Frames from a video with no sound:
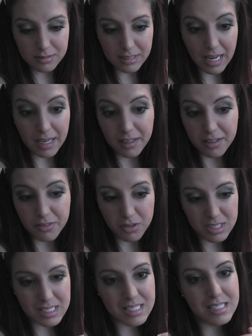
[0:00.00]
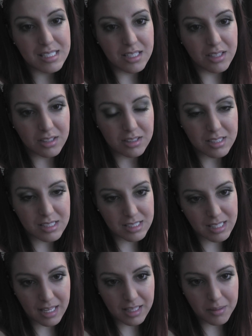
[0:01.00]
negative or still
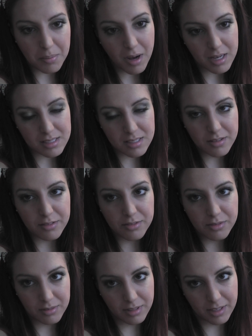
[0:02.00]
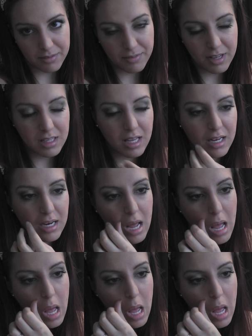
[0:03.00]
slightly positive, like a faint line.